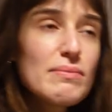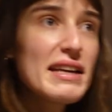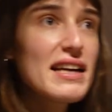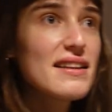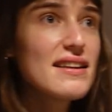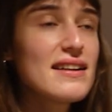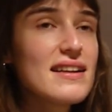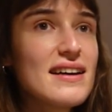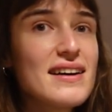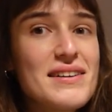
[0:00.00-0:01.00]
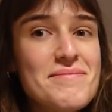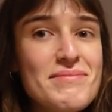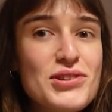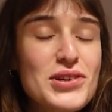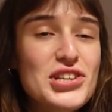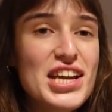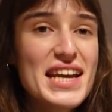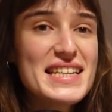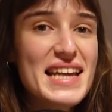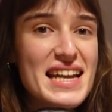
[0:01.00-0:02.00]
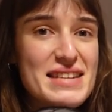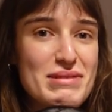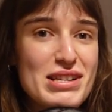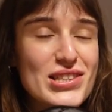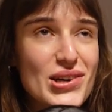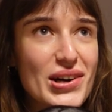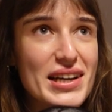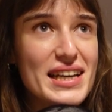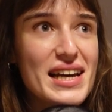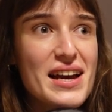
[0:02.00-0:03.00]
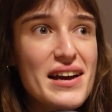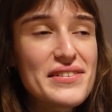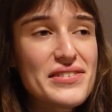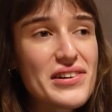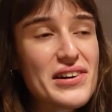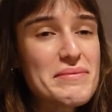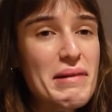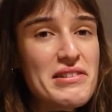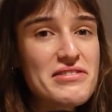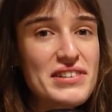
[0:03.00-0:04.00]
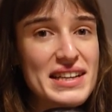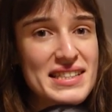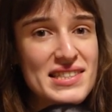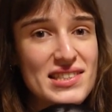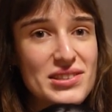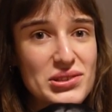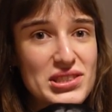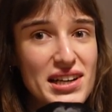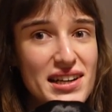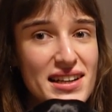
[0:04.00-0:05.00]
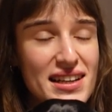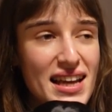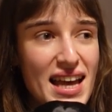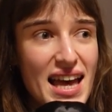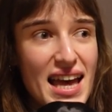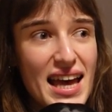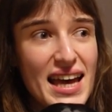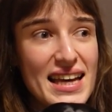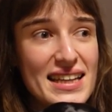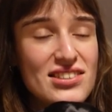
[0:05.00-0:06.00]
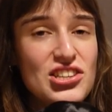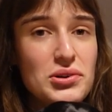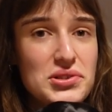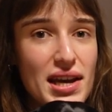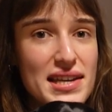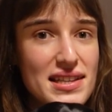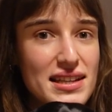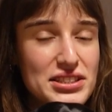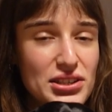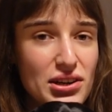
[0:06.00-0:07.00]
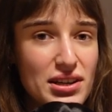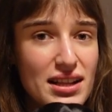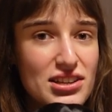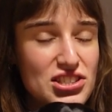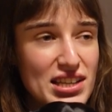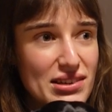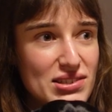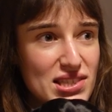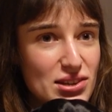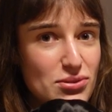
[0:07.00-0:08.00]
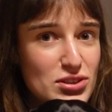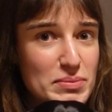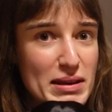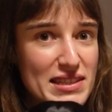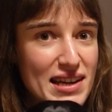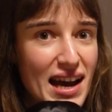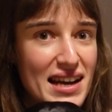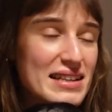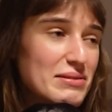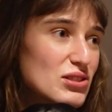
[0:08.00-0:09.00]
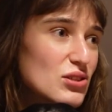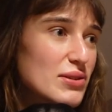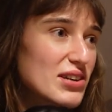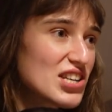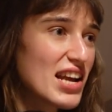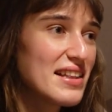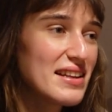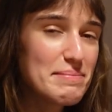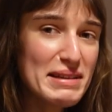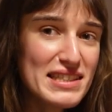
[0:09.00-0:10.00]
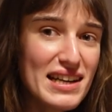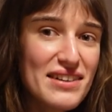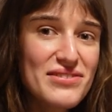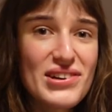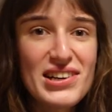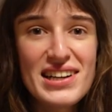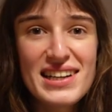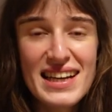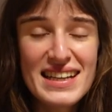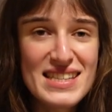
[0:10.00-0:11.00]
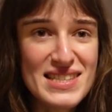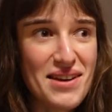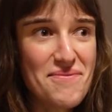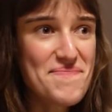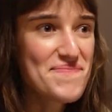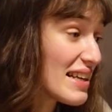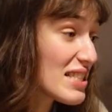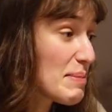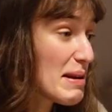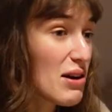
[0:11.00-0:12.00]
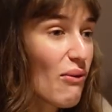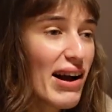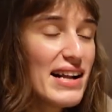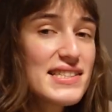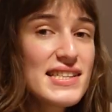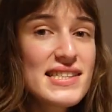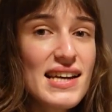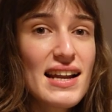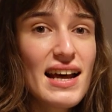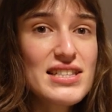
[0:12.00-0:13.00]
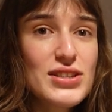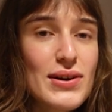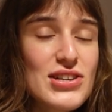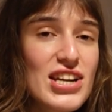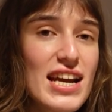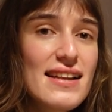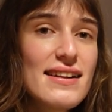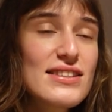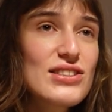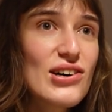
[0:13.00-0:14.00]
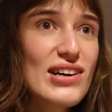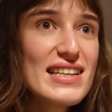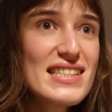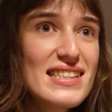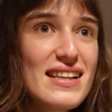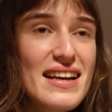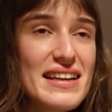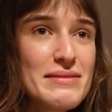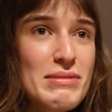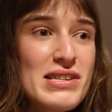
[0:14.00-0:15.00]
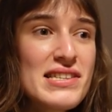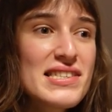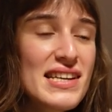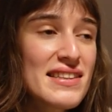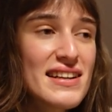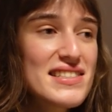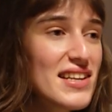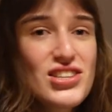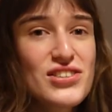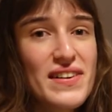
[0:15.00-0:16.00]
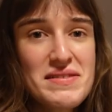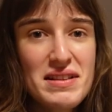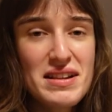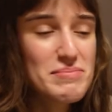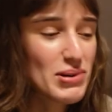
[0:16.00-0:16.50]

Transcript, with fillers: to make a little um, crocheted animal toy for my friend's daughter. And she also has a little dog, little schnauzer called Bitka, and I want to crochet a little Bitka for Elisa. It's been a while since I last crocheted little toys, little animals, and they're such fun little